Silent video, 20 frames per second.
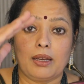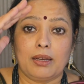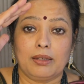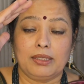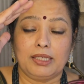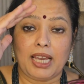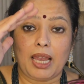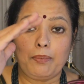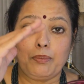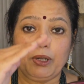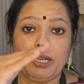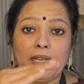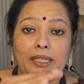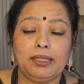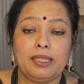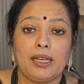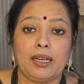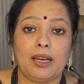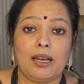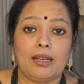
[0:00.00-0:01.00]
tabulate
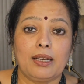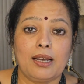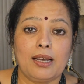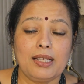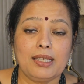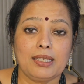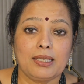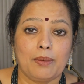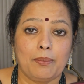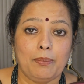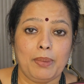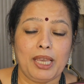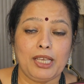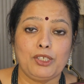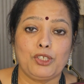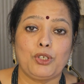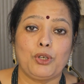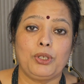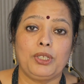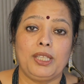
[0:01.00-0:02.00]
the ragas
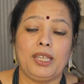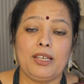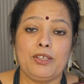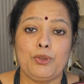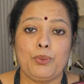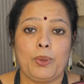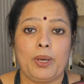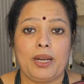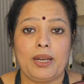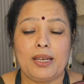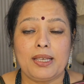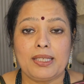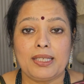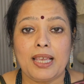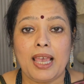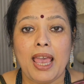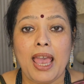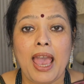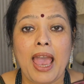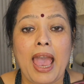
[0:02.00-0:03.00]
based on their swaras.
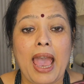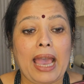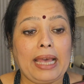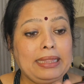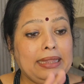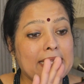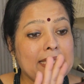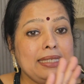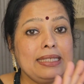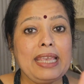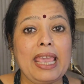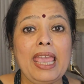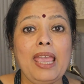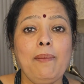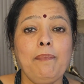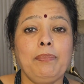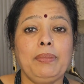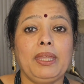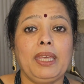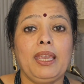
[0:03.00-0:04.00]
And the
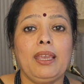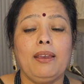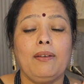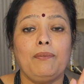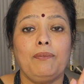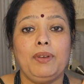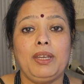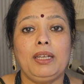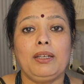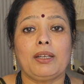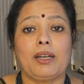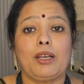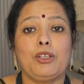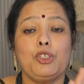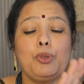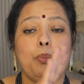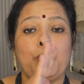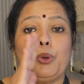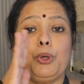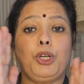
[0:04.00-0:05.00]
same thing we
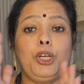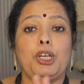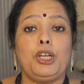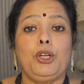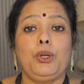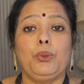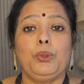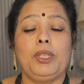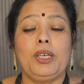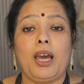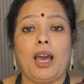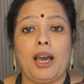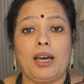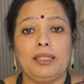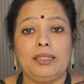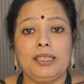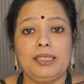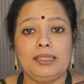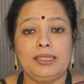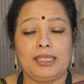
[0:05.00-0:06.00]
transport it to the
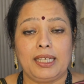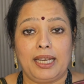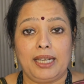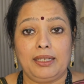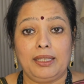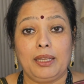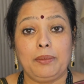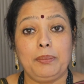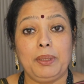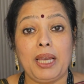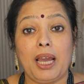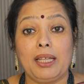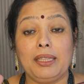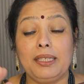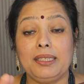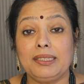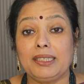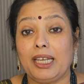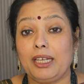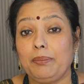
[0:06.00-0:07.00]
other side. That means other
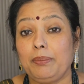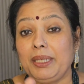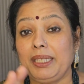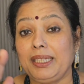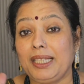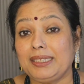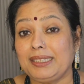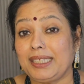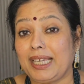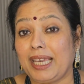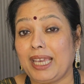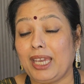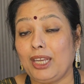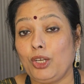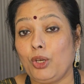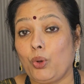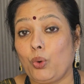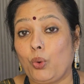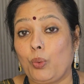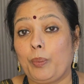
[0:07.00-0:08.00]
side means the second
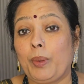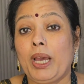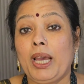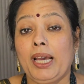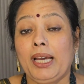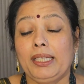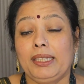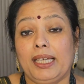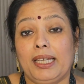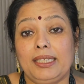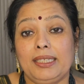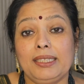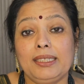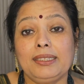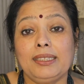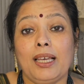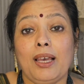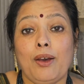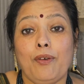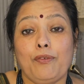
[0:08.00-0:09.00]
group. That is
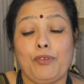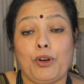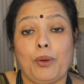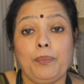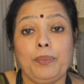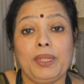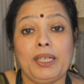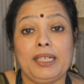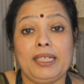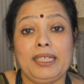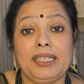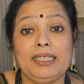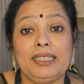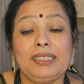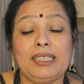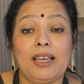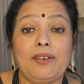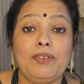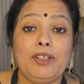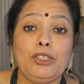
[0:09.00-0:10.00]
from
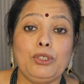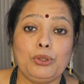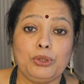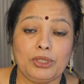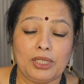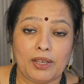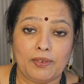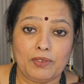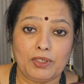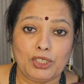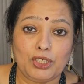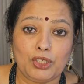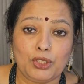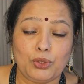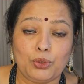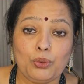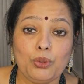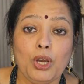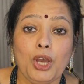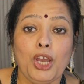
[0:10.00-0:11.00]
37 to
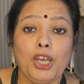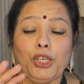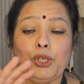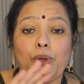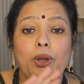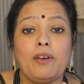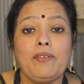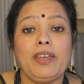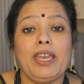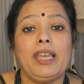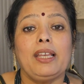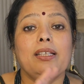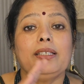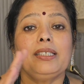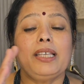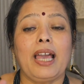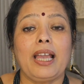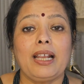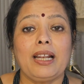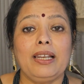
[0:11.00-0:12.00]
72. You have
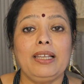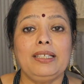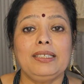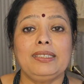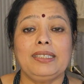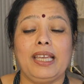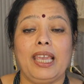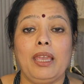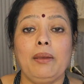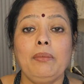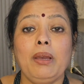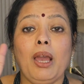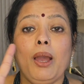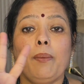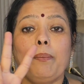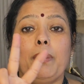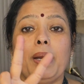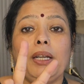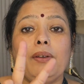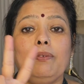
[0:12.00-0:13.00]
exactly same,
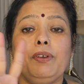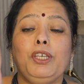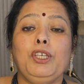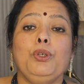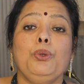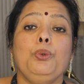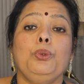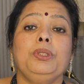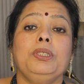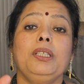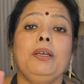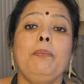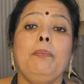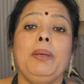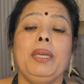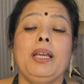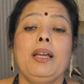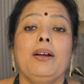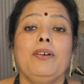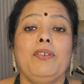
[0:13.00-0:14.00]
but we use the
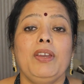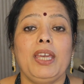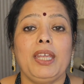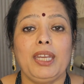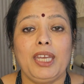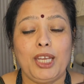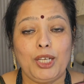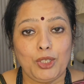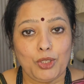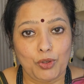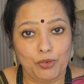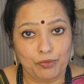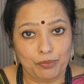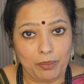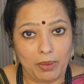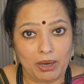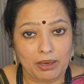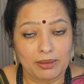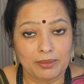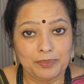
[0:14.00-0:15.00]
bigger variant of
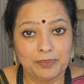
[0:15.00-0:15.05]
Ma.